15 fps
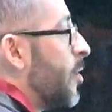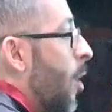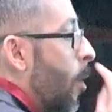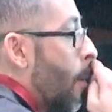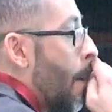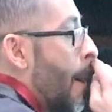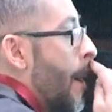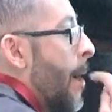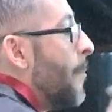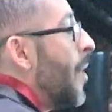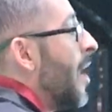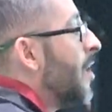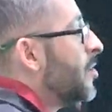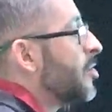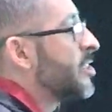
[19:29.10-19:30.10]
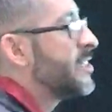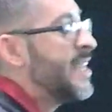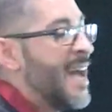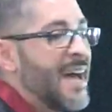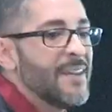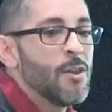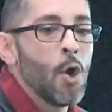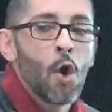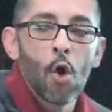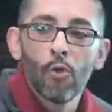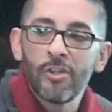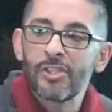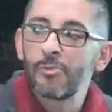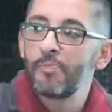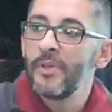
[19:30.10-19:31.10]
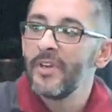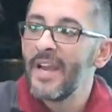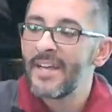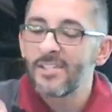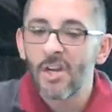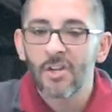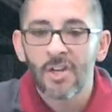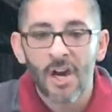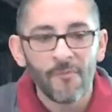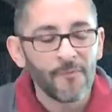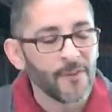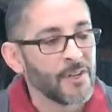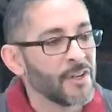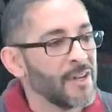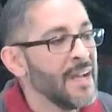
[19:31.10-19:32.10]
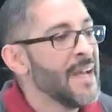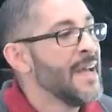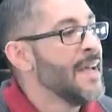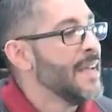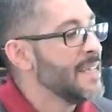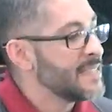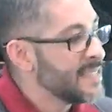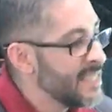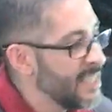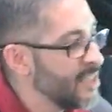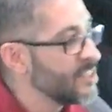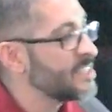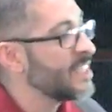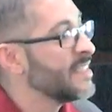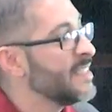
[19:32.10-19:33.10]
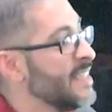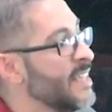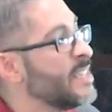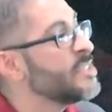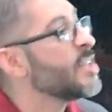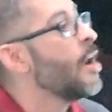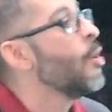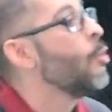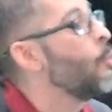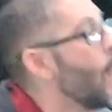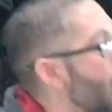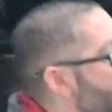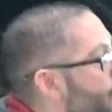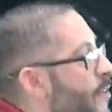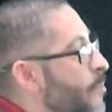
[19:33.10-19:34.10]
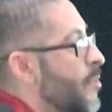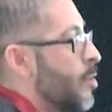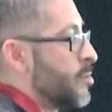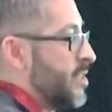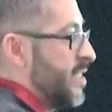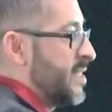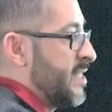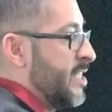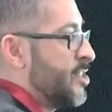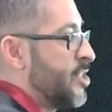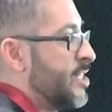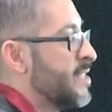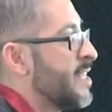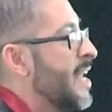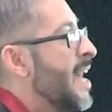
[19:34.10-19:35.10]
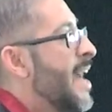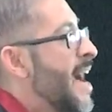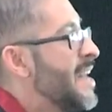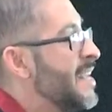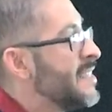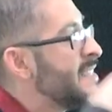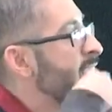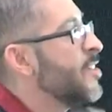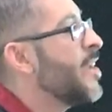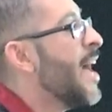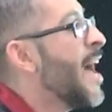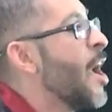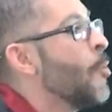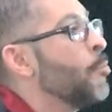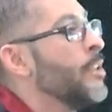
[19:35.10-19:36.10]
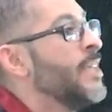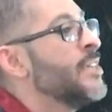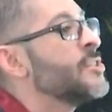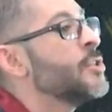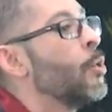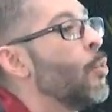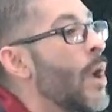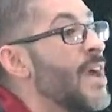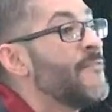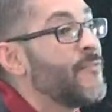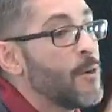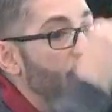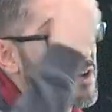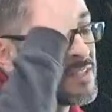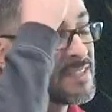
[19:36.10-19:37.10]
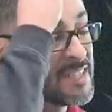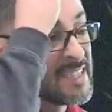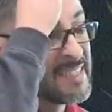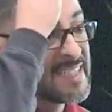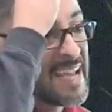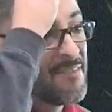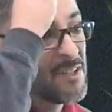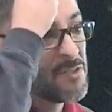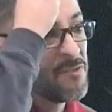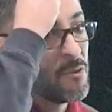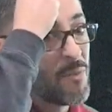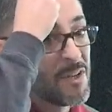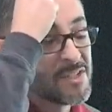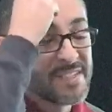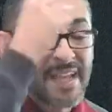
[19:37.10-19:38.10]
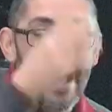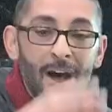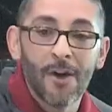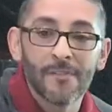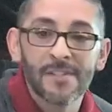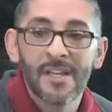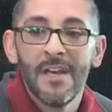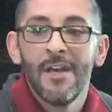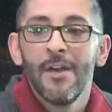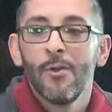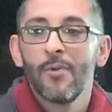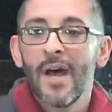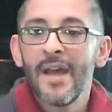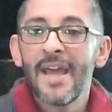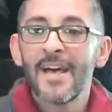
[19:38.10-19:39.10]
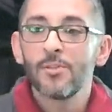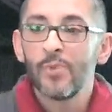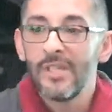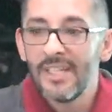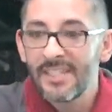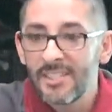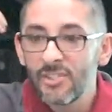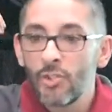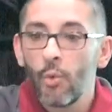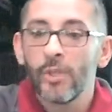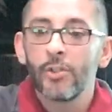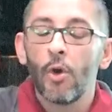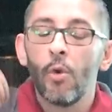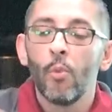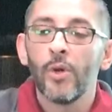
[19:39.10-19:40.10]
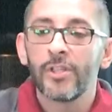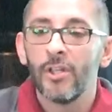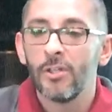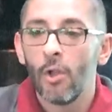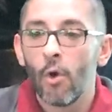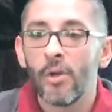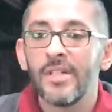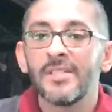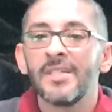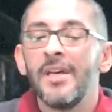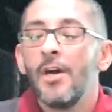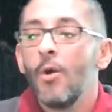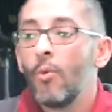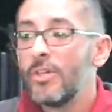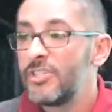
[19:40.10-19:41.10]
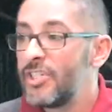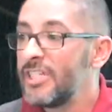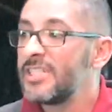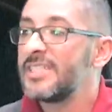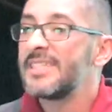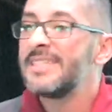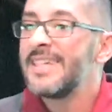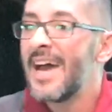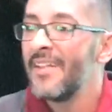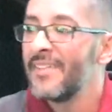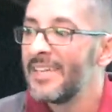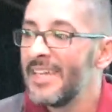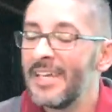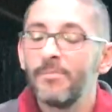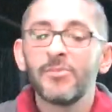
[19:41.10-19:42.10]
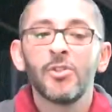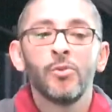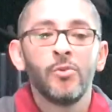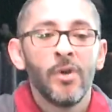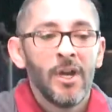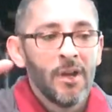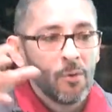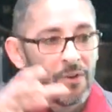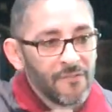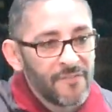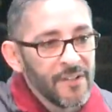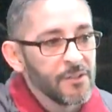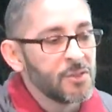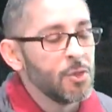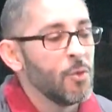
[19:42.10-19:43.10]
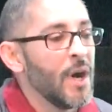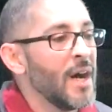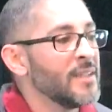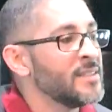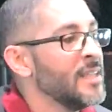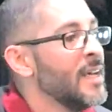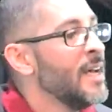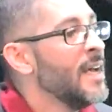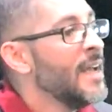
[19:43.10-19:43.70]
go. But understand the Holy Spirit as our comforter is here to lead us away from those decisions. And he's here to help lead us away from our, to save us from ourselves, right? As we listen to what the, what the Lord is, what Jesus is telling him to reveal to us,